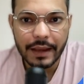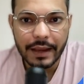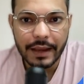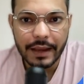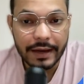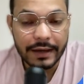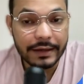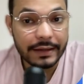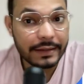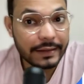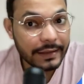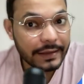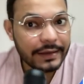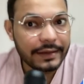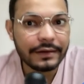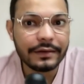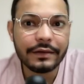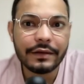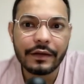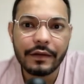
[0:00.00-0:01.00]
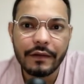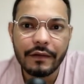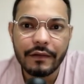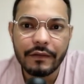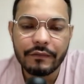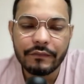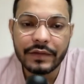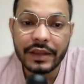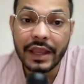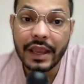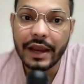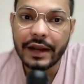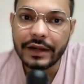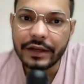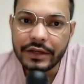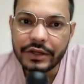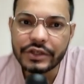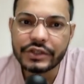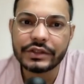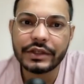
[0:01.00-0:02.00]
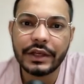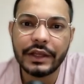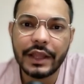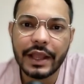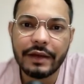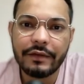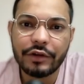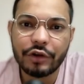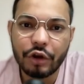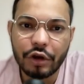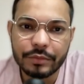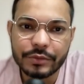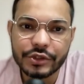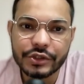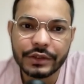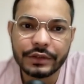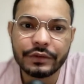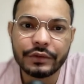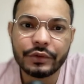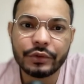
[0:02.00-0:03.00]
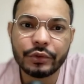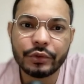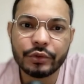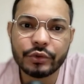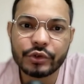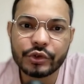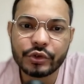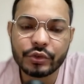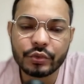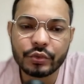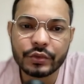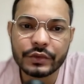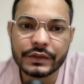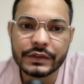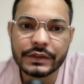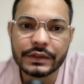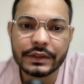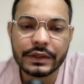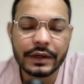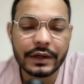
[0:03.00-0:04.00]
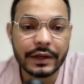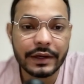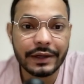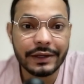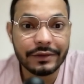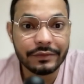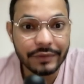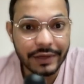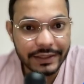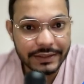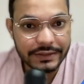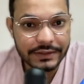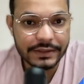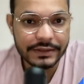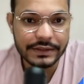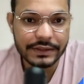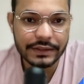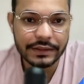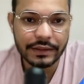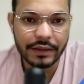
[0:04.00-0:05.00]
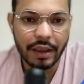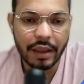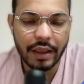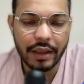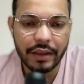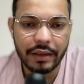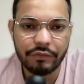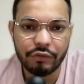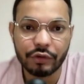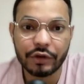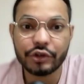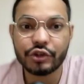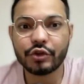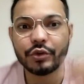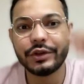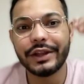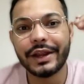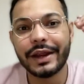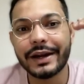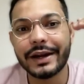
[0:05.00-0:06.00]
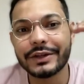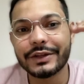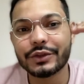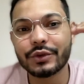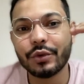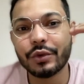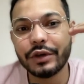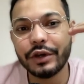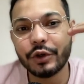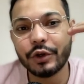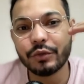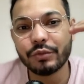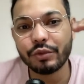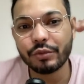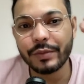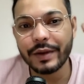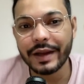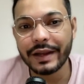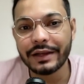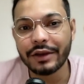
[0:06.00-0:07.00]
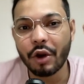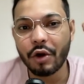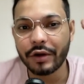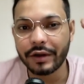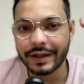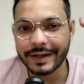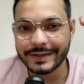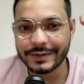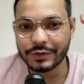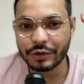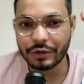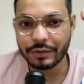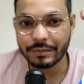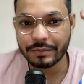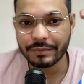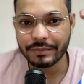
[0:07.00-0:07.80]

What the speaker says: And then we additionally have an option to choose devices. If you want to show the ads only to mobile or desktop.